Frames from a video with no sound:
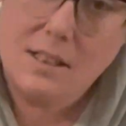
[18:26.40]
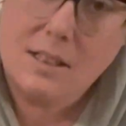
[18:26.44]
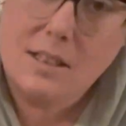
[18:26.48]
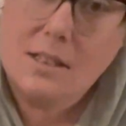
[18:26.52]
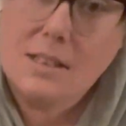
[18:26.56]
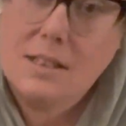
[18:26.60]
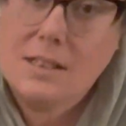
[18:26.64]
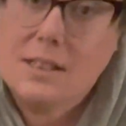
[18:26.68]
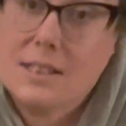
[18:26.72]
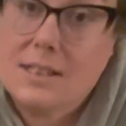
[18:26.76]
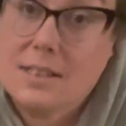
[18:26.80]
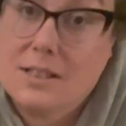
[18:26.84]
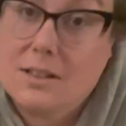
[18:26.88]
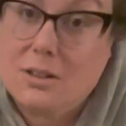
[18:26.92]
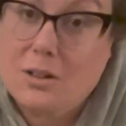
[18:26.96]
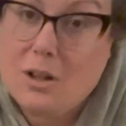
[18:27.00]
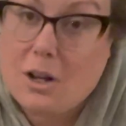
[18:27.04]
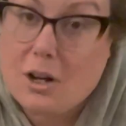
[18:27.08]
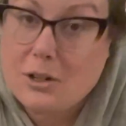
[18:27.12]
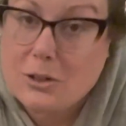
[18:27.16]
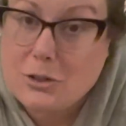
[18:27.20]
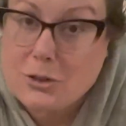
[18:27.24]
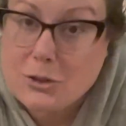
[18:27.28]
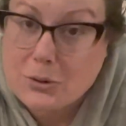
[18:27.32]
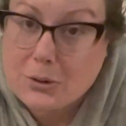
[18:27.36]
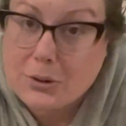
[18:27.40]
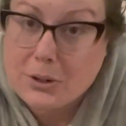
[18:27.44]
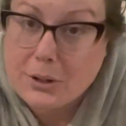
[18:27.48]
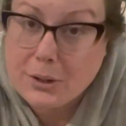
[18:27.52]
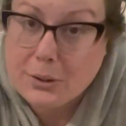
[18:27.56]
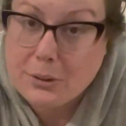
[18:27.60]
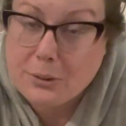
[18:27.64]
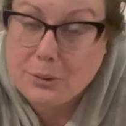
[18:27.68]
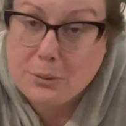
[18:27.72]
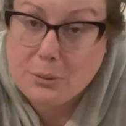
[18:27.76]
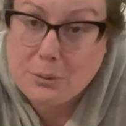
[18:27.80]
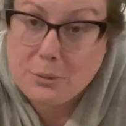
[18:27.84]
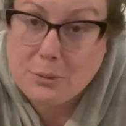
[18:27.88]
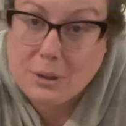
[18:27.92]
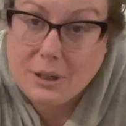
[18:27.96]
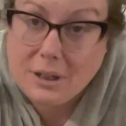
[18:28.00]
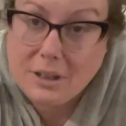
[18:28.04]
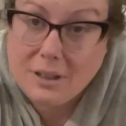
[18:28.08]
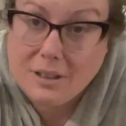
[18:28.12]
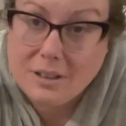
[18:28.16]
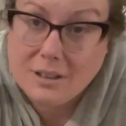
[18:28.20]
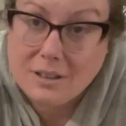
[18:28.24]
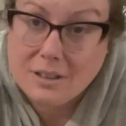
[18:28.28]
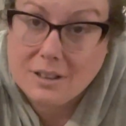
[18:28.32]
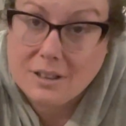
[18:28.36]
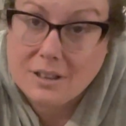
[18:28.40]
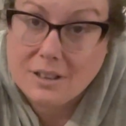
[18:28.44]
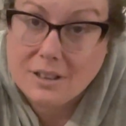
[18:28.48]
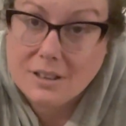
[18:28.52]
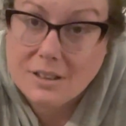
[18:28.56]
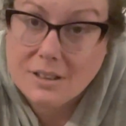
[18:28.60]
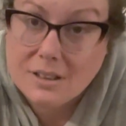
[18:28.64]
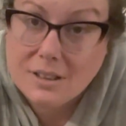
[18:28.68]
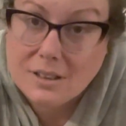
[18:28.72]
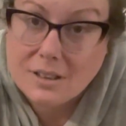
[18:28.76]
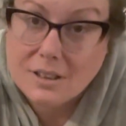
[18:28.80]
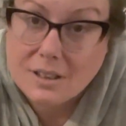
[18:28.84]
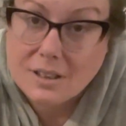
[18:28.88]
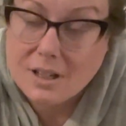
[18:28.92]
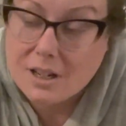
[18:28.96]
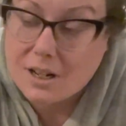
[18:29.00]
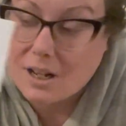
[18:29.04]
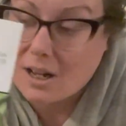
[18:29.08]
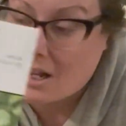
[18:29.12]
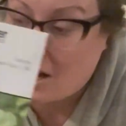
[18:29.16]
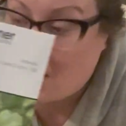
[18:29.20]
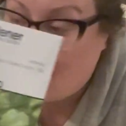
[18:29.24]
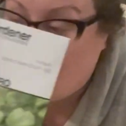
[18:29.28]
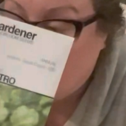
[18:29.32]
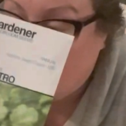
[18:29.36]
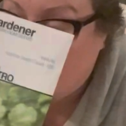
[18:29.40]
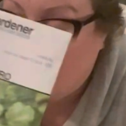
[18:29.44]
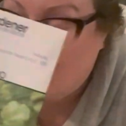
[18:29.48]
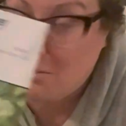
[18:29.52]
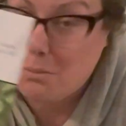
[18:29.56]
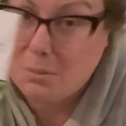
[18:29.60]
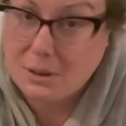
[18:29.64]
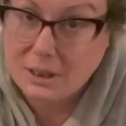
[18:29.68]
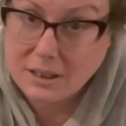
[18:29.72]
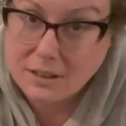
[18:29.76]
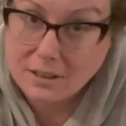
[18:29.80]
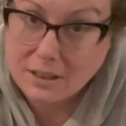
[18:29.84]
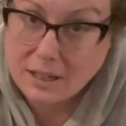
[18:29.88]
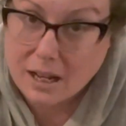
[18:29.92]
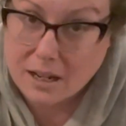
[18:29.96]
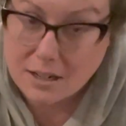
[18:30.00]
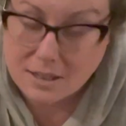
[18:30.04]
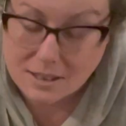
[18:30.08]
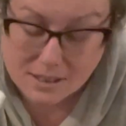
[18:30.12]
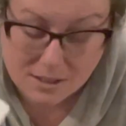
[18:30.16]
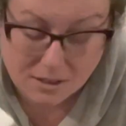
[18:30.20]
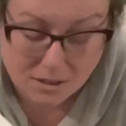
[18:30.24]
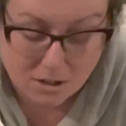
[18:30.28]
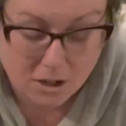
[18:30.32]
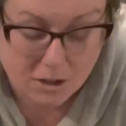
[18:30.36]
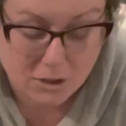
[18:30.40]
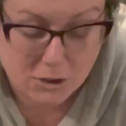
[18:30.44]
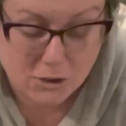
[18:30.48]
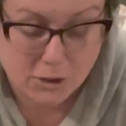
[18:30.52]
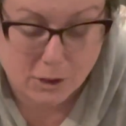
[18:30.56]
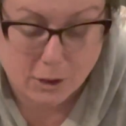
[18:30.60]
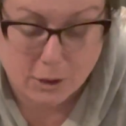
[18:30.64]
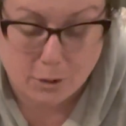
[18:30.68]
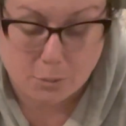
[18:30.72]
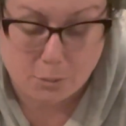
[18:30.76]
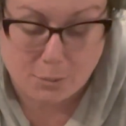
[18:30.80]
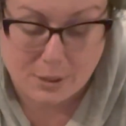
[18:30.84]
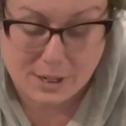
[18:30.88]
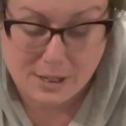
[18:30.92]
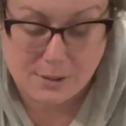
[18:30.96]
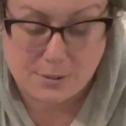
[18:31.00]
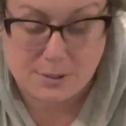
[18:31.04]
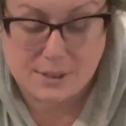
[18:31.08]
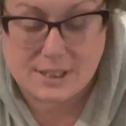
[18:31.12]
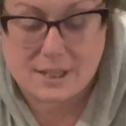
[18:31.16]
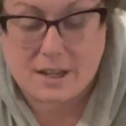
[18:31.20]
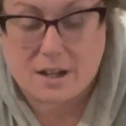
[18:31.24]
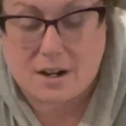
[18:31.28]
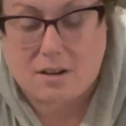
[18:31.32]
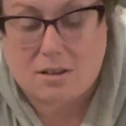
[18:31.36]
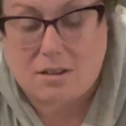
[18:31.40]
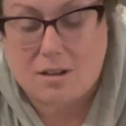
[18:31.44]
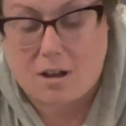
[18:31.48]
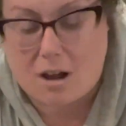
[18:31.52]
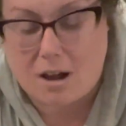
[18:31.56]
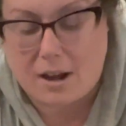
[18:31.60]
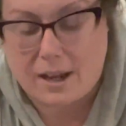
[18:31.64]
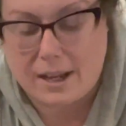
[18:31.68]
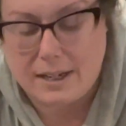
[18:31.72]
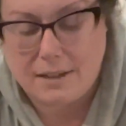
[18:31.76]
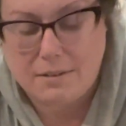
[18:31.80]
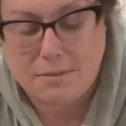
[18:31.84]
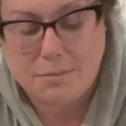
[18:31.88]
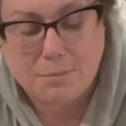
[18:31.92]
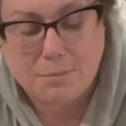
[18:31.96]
Cilantro, completely out of cilantro. We use that a lot.